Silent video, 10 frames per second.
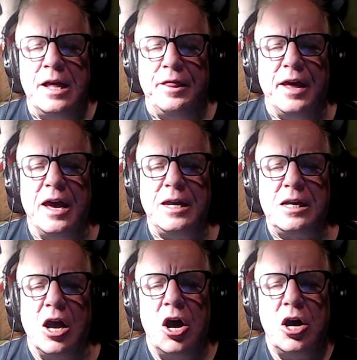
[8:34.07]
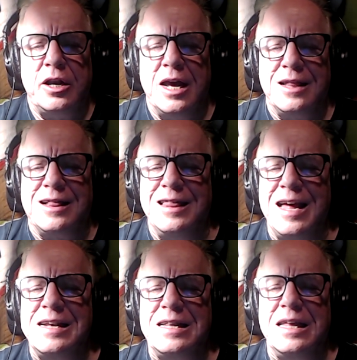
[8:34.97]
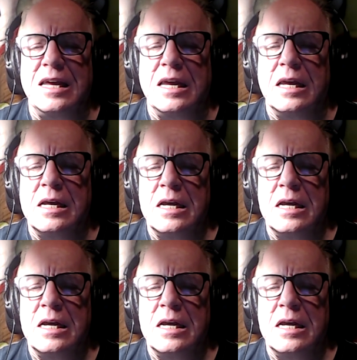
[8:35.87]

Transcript: thy God hath lent thee,